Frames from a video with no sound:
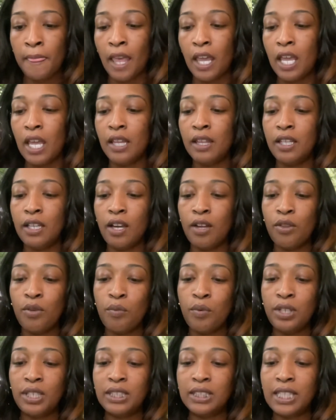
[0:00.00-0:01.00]
And the other
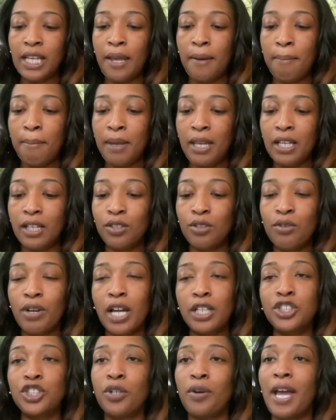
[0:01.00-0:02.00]
one is admit it, you
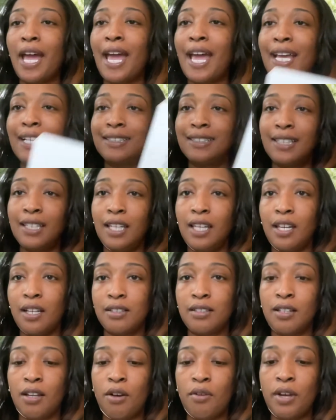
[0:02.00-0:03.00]
got your ass
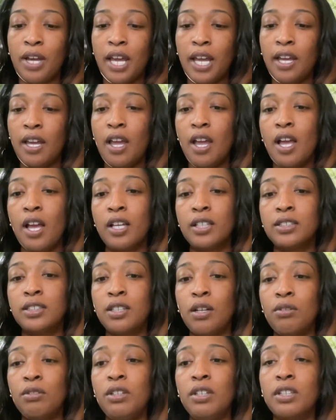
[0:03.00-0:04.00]
kicked, okay?
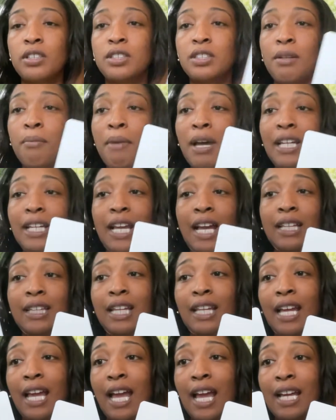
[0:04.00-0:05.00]
So look, somebody got
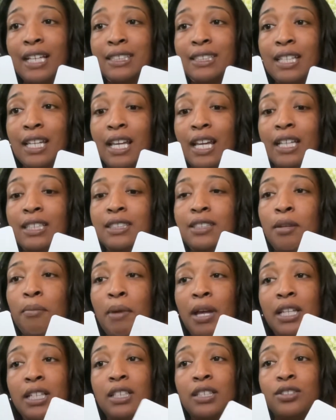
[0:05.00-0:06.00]
their ass kicked and
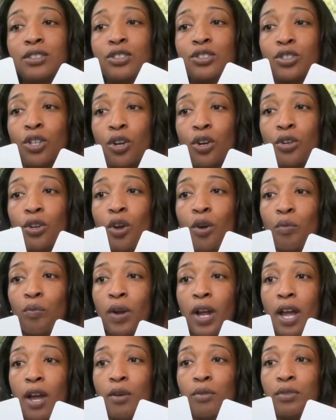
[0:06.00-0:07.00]
somebody needs to turn
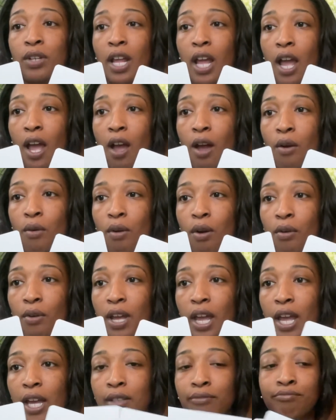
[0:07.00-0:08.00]
around now,
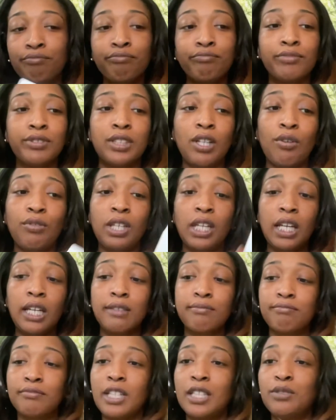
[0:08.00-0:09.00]
okay? So
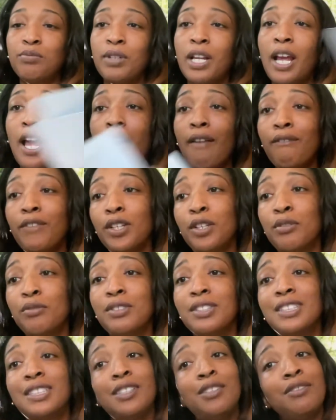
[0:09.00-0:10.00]
yeah, that's what I got for you.
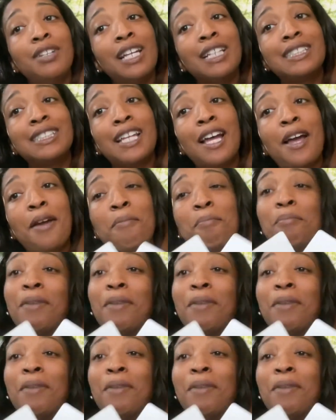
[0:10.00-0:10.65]
See you next time.